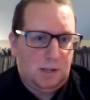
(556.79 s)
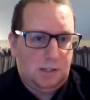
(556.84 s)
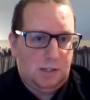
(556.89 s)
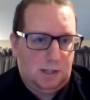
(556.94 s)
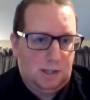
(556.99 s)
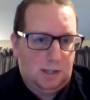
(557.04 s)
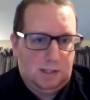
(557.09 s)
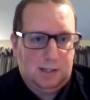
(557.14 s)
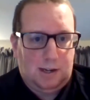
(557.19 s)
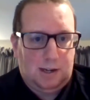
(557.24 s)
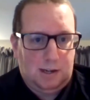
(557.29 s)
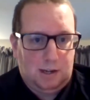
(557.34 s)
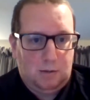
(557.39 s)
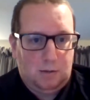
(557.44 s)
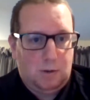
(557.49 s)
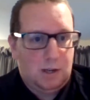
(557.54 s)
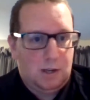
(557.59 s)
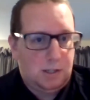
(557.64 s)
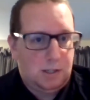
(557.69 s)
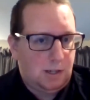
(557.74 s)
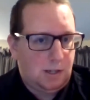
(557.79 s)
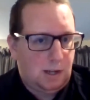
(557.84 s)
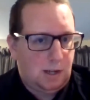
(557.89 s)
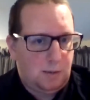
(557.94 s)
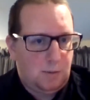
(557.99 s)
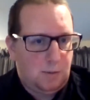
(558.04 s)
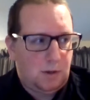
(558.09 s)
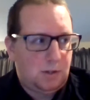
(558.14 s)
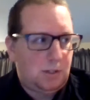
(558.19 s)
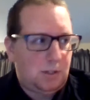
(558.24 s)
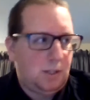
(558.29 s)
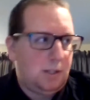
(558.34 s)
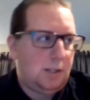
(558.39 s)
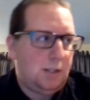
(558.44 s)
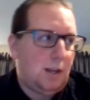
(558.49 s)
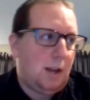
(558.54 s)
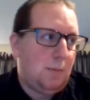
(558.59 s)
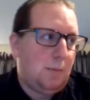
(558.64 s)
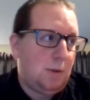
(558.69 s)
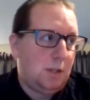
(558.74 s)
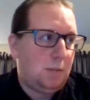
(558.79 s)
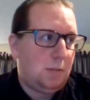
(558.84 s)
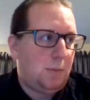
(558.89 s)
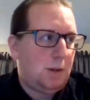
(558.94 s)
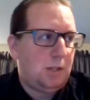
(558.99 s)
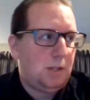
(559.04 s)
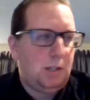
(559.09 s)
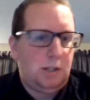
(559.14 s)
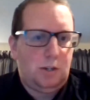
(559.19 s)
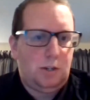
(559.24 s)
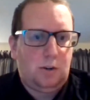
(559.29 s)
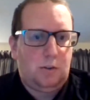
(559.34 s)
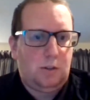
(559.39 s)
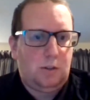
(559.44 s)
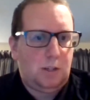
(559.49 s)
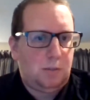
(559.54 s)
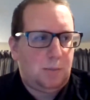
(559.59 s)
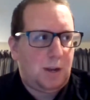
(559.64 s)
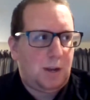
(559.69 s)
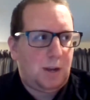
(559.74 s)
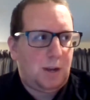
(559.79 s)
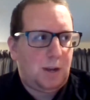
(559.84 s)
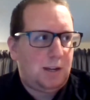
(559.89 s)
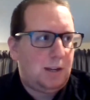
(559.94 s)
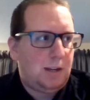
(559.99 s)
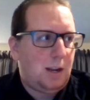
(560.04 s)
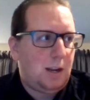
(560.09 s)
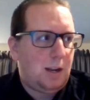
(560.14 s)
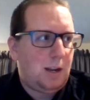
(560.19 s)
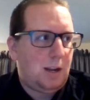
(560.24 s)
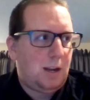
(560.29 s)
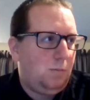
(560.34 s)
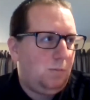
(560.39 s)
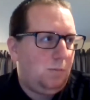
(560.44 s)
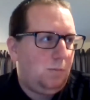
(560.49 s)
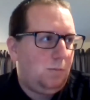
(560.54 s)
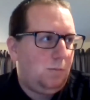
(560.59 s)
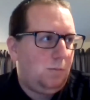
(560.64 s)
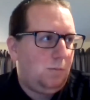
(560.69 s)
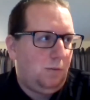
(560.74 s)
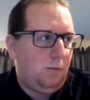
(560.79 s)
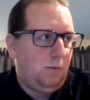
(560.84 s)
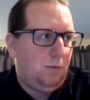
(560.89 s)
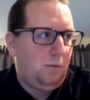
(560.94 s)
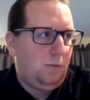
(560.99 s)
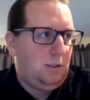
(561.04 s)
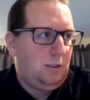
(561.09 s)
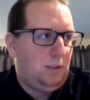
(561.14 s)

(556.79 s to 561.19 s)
Wednesday most of the time, and especially during this pandemic, it's just